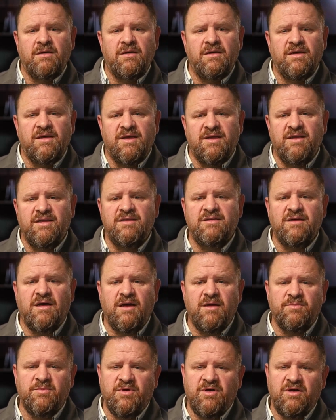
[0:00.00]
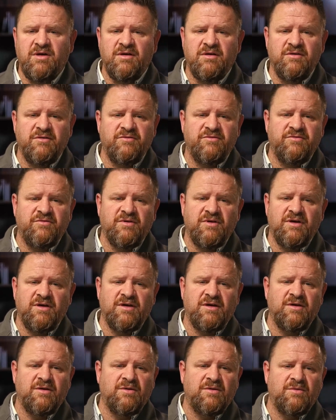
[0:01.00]
any type of
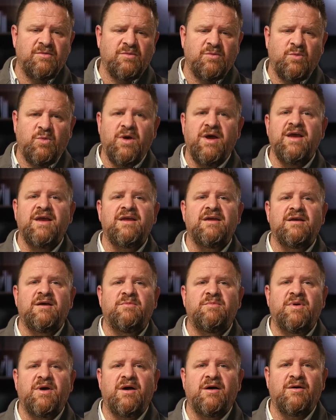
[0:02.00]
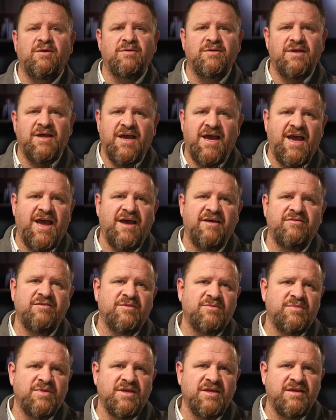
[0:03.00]
way about
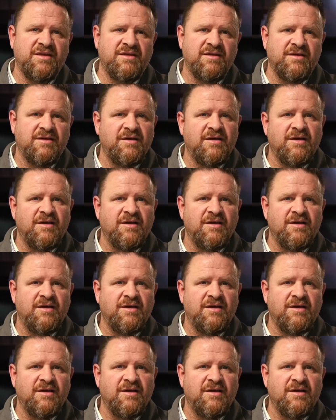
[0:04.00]
being